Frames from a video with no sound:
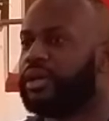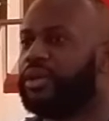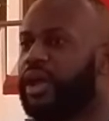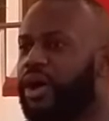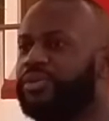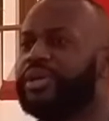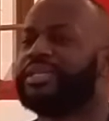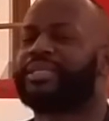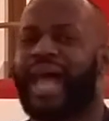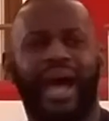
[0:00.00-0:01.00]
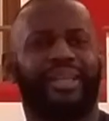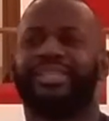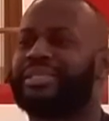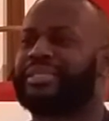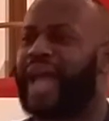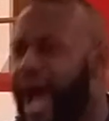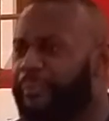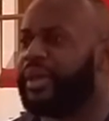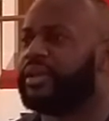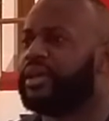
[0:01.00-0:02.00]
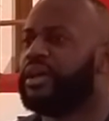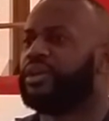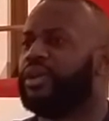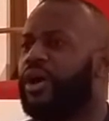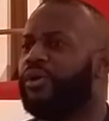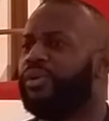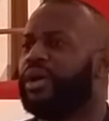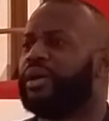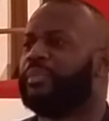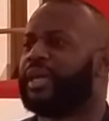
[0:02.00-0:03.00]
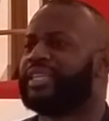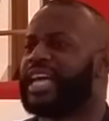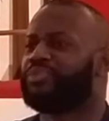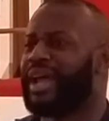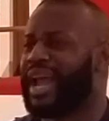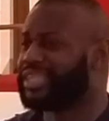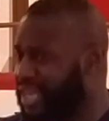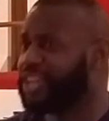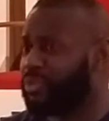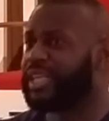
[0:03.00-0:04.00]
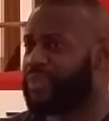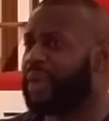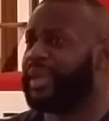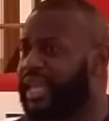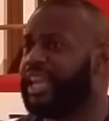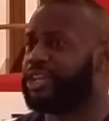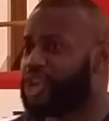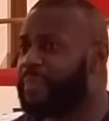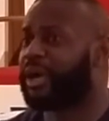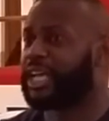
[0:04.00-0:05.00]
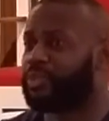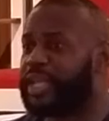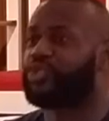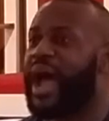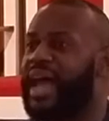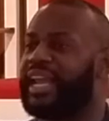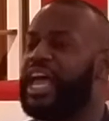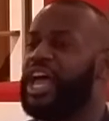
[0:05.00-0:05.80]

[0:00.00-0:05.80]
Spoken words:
You know, stop it. You know, because that's another reason why we get in trouble, because we trying